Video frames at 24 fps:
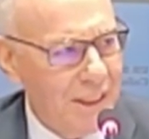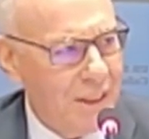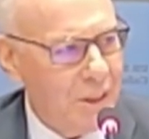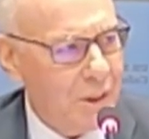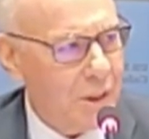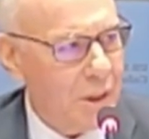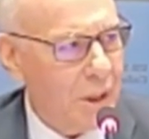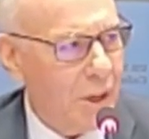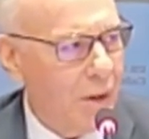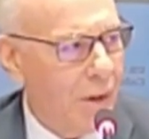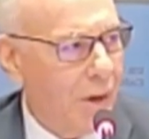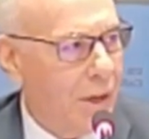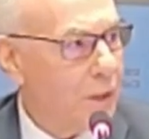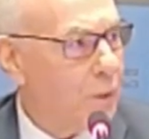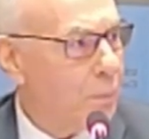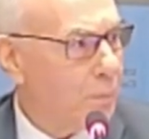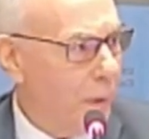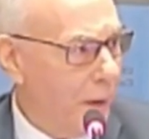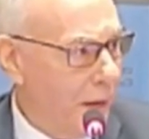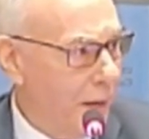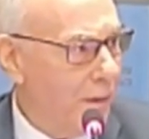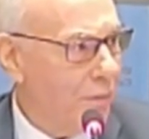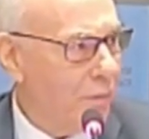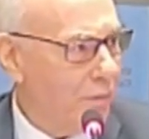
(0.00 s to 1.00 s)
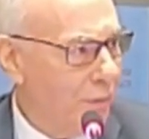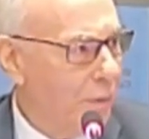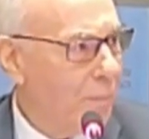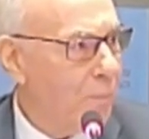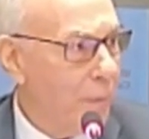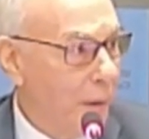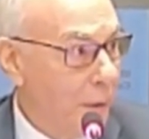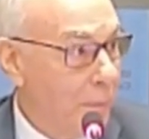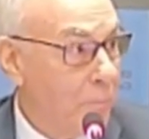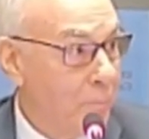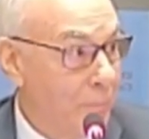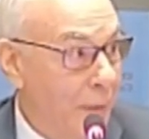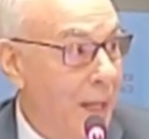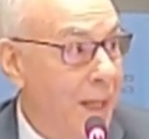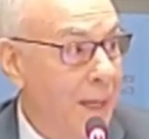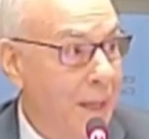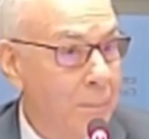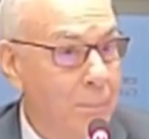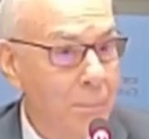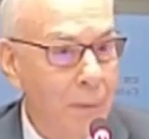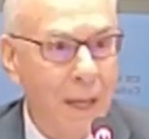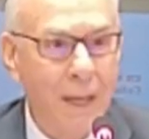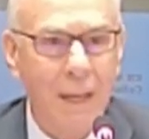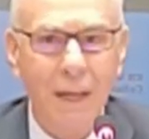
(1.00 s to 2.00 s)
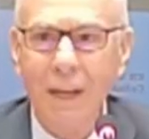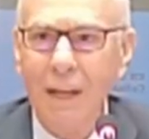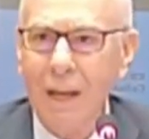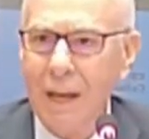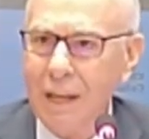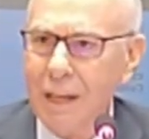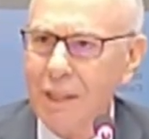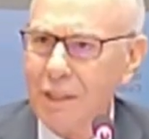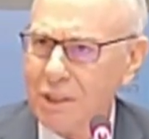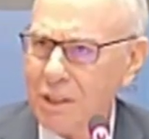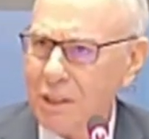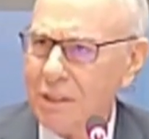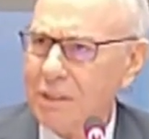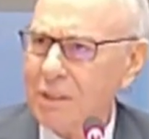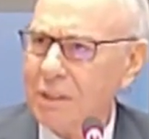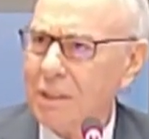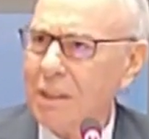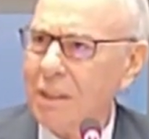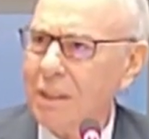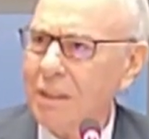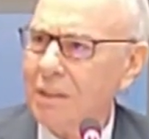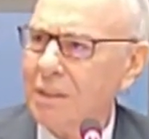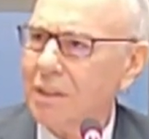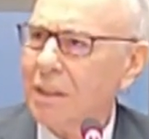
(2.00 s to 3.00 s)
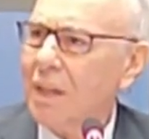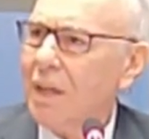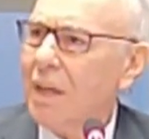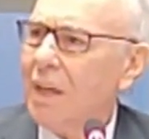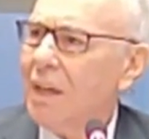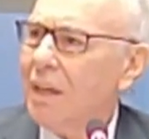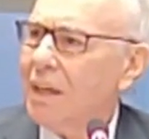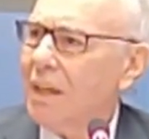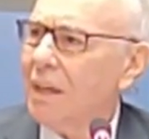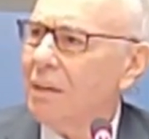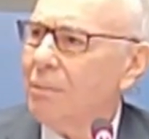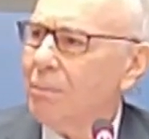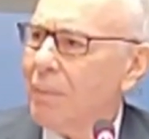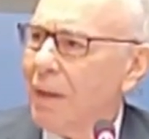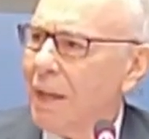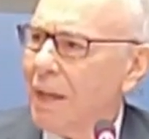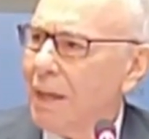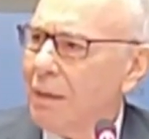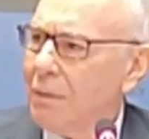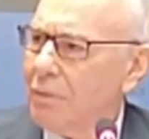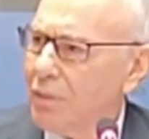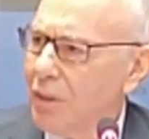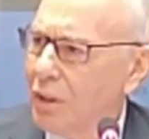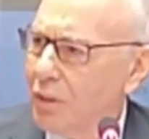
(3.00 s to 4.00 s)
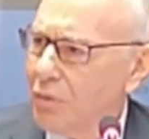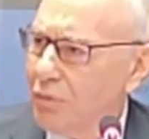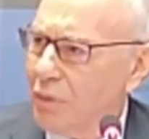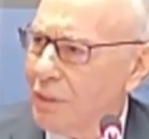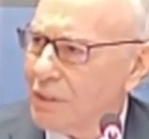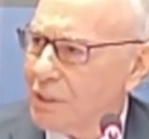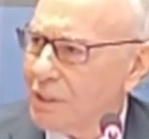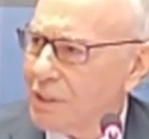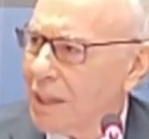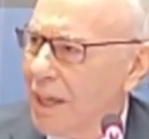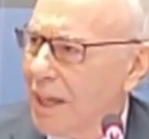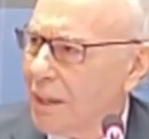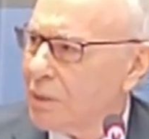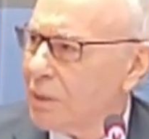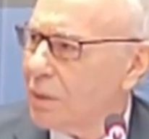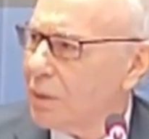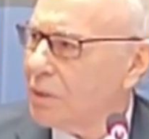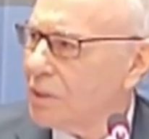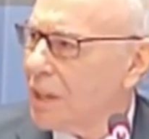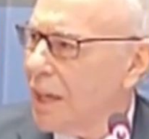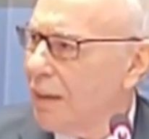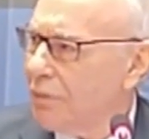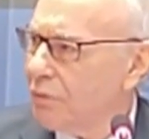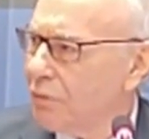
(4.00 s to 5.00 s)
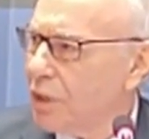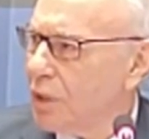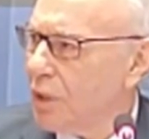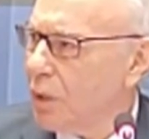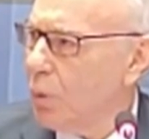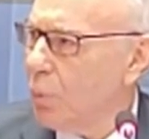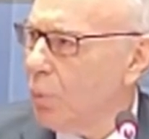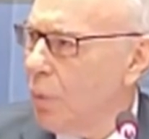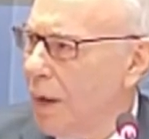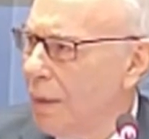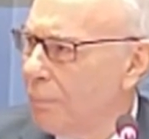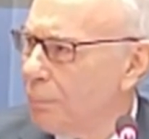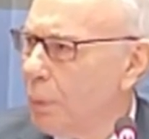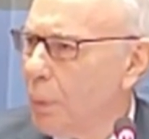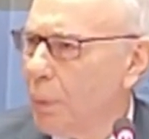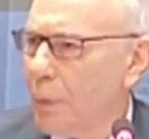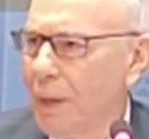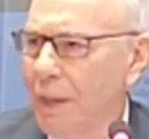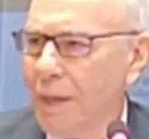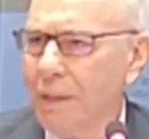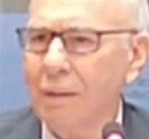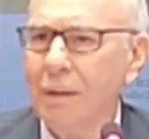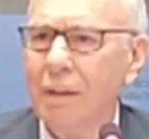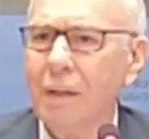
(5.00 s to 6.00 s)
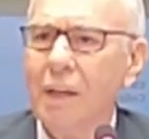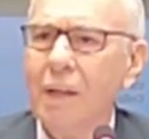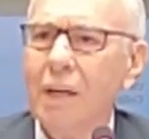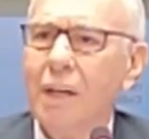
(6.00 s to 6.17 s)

is in charge, but, but many, many agencies in many different sectors have to cooperate?